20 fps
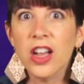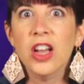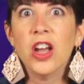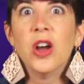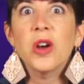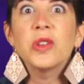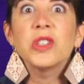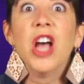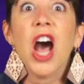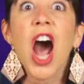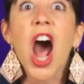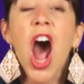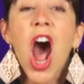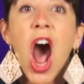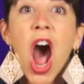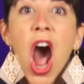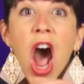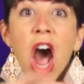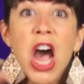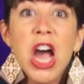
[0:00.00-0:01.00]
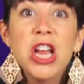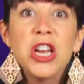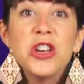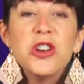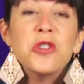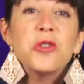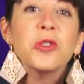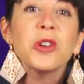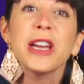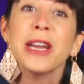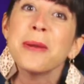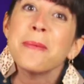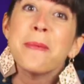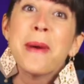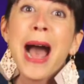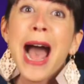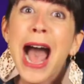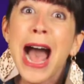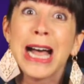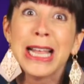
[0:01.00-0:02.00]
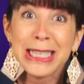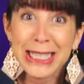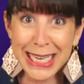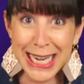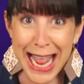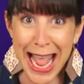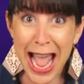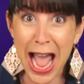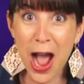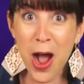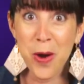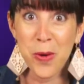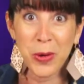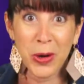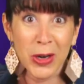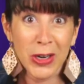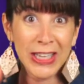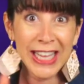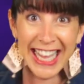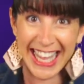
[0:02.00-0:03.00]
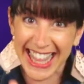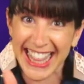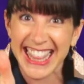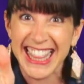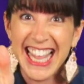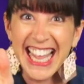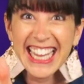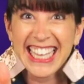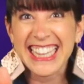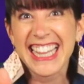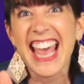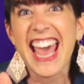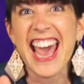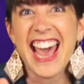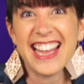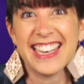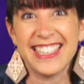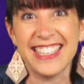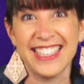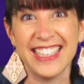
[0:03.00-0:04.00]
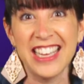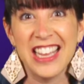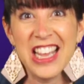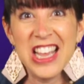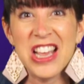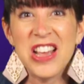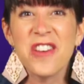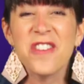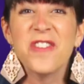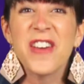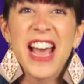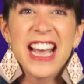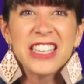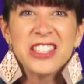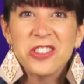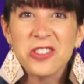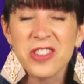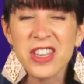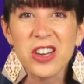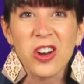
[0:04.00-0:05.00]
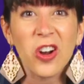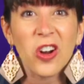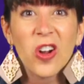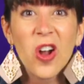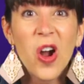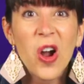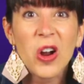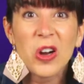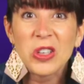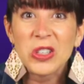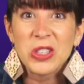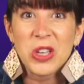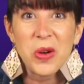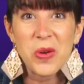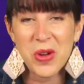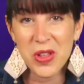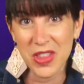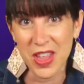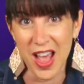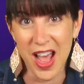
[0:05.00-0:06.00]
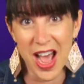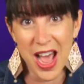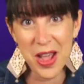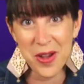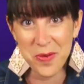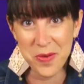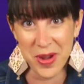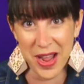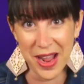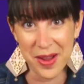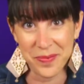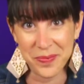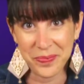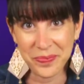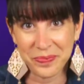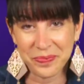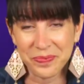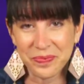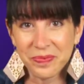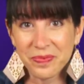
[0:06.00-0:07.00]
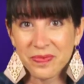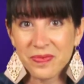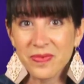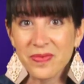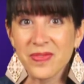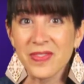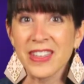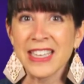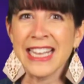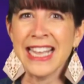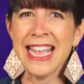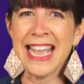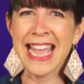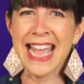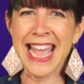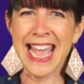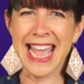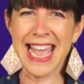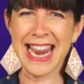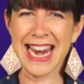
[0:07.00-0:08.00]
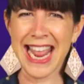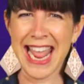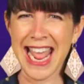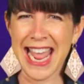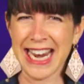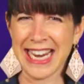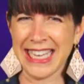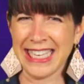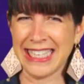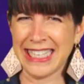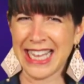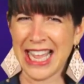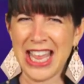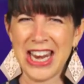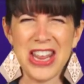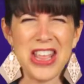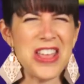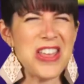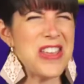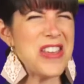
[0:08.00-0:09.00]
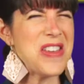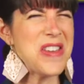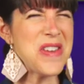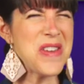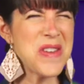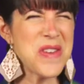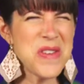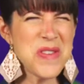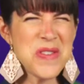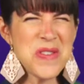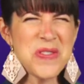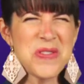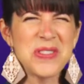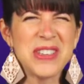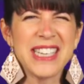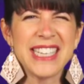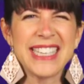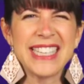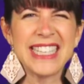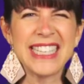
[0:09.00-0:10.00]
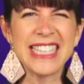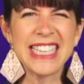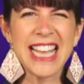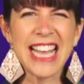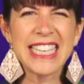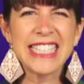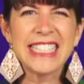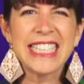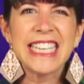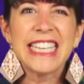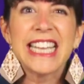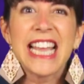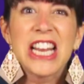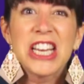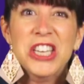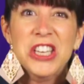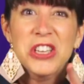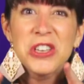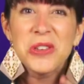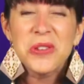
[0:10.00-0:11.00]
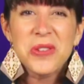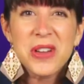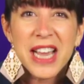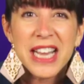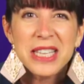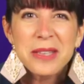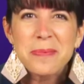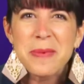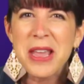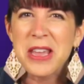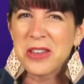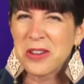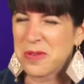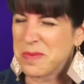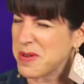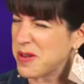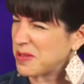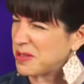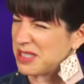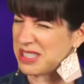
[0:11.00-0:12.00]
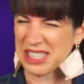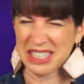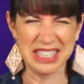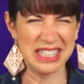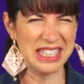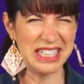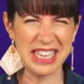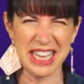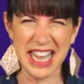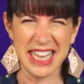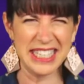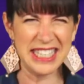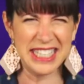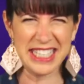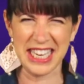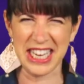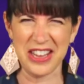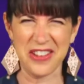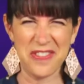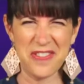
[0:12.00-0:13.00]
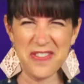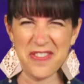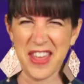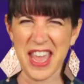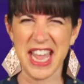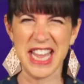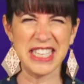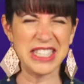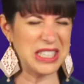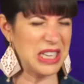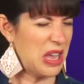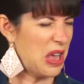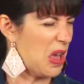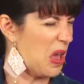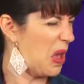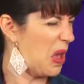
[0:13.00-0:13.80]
goes 100 miles an hour, like that, faster than our cars go on the highway." And Annie said, "Ew, disgusting. Can you guys make your most disgusting face?